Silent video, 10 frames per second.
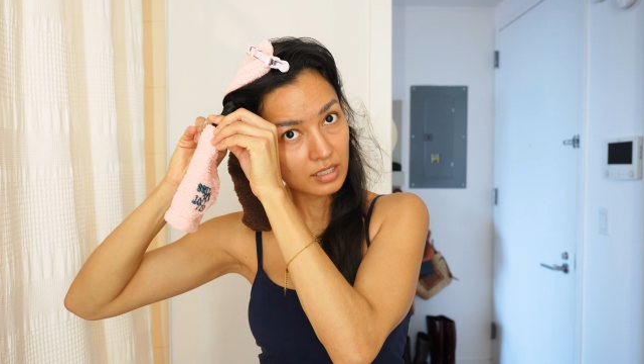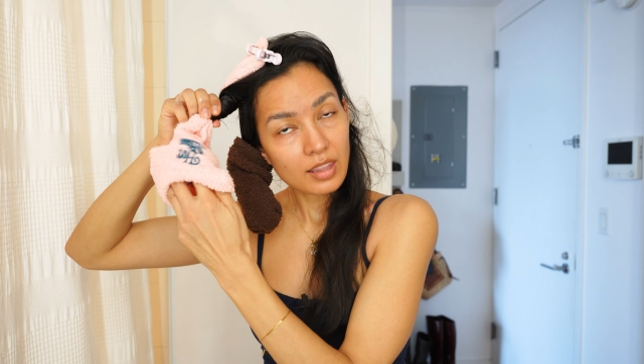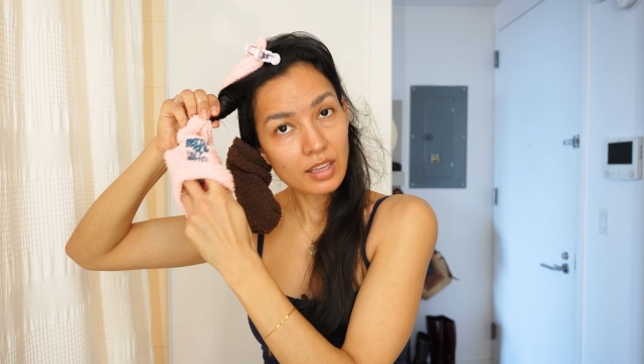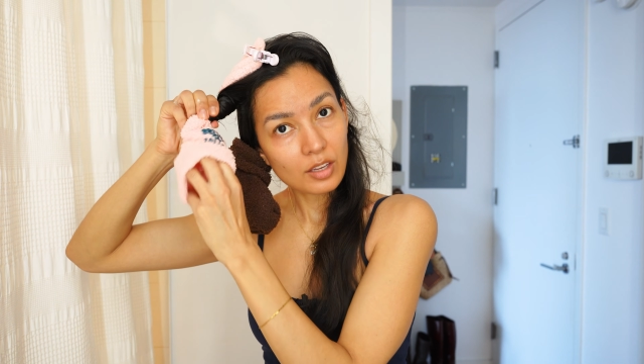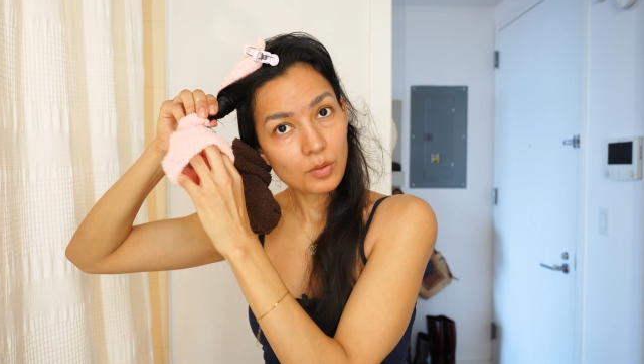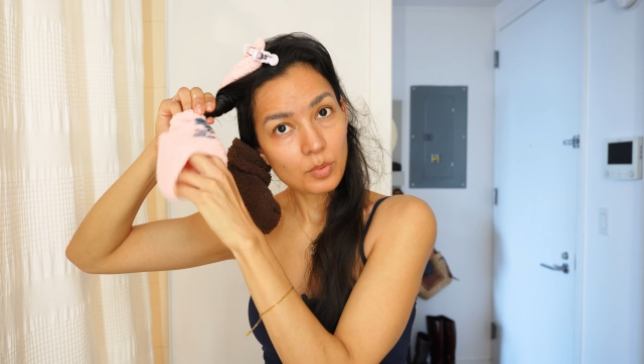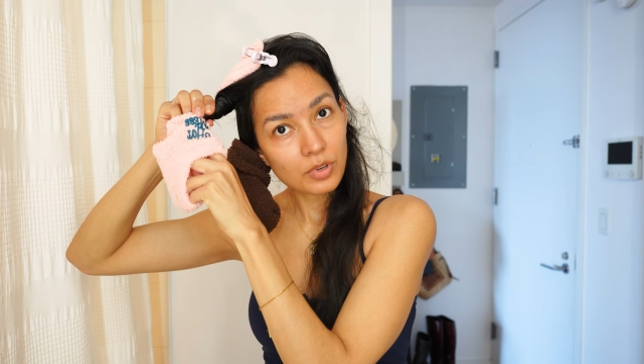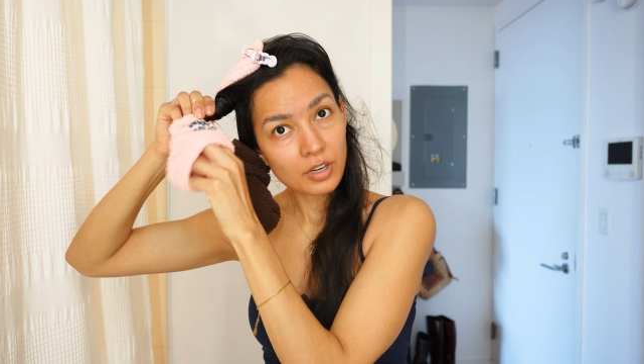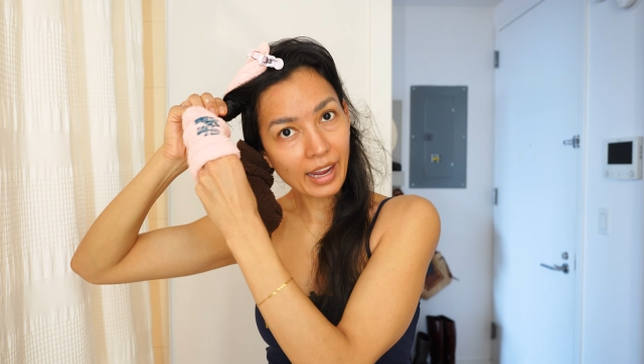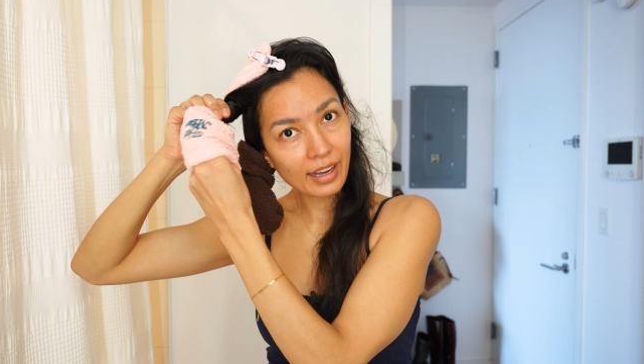and then you put
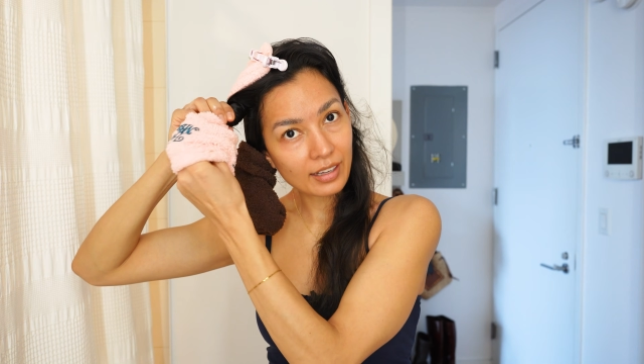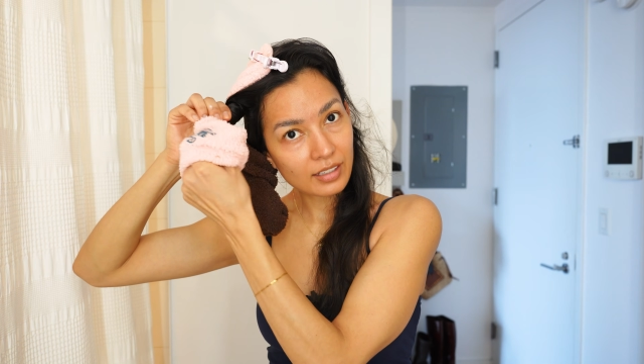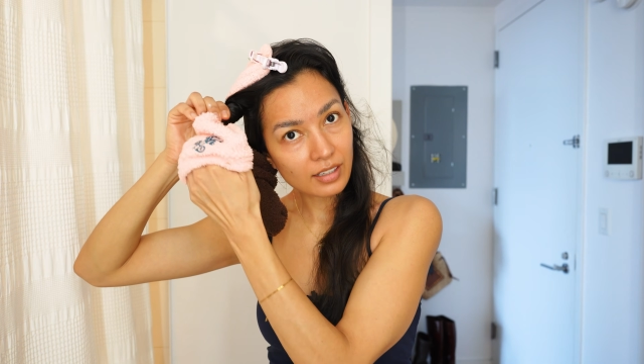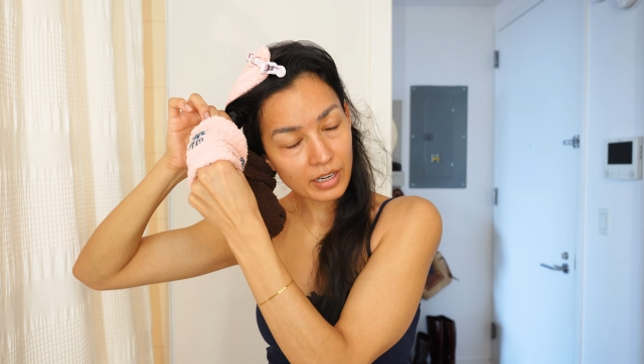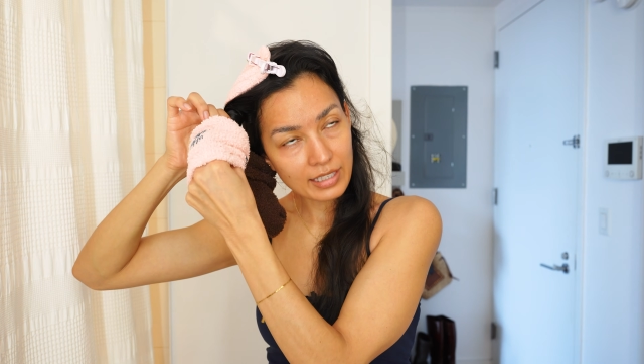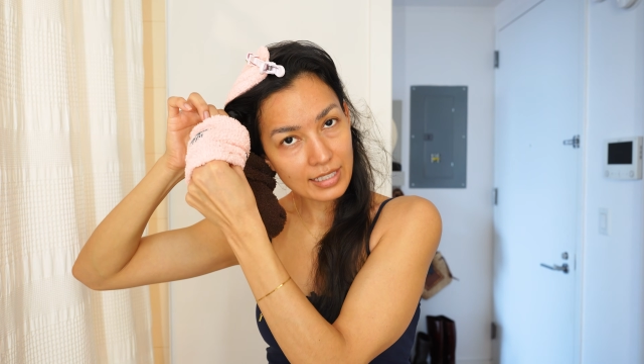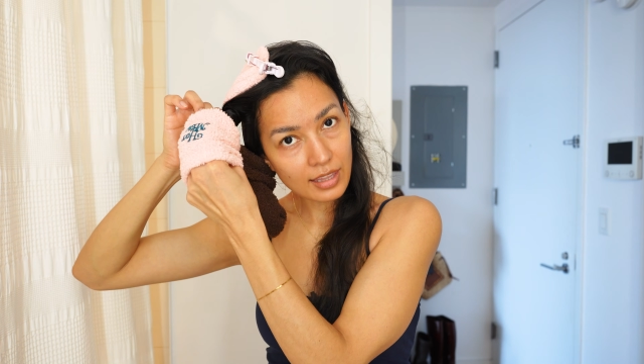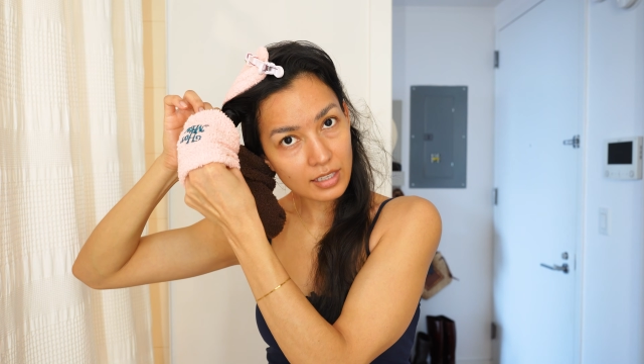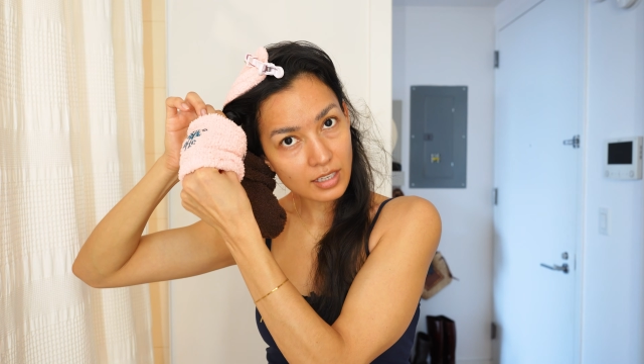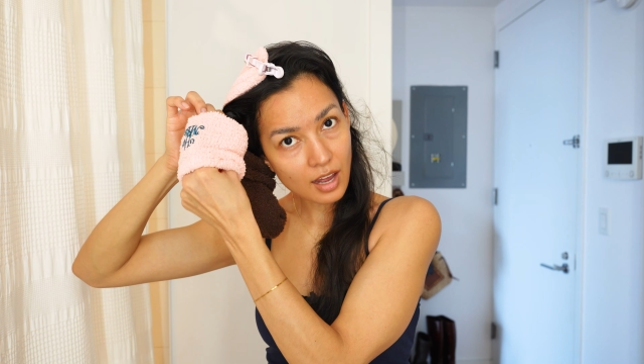your hand inside
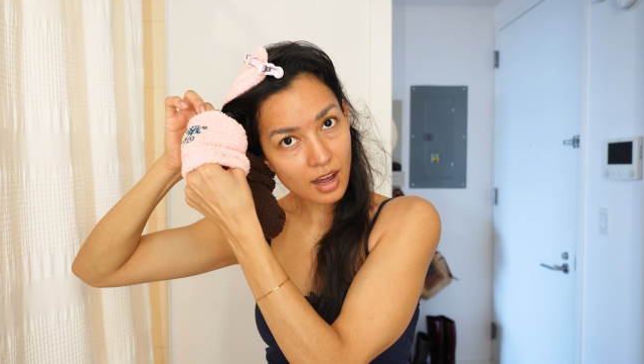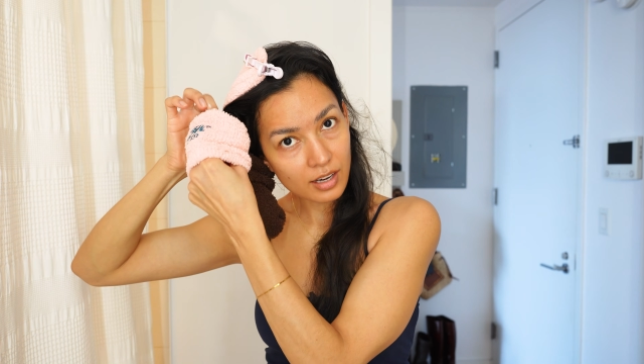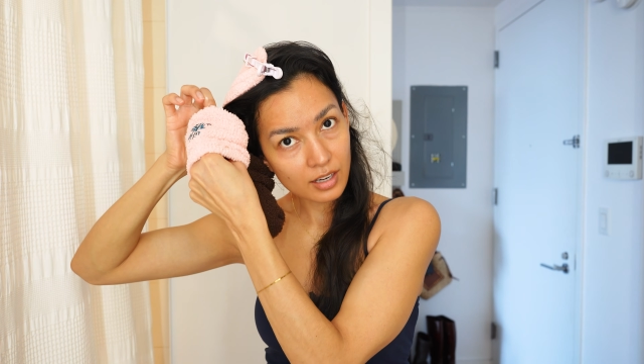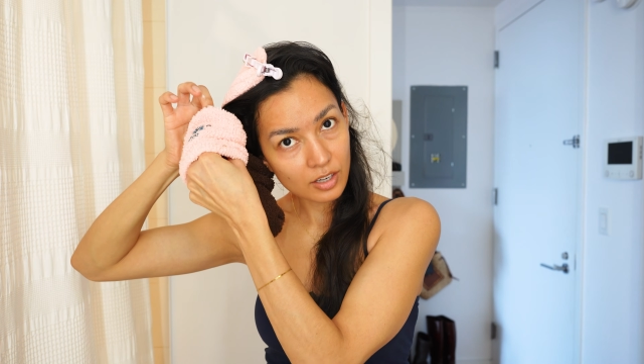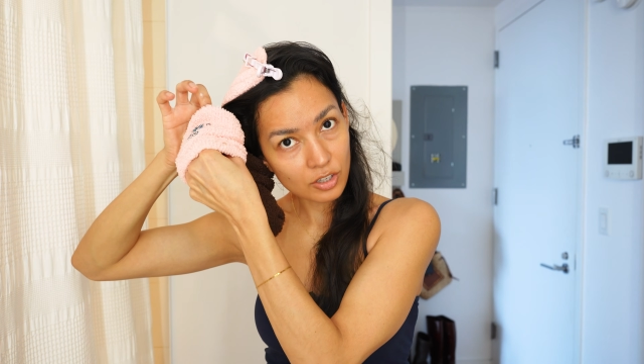the sock,